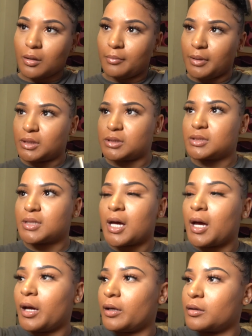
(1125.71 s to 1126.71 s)
Bitch is
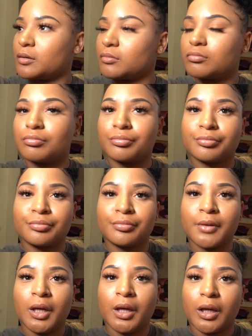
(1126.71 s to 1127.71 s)
hot.
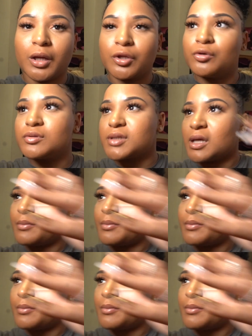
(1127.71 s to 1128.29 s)
And Q said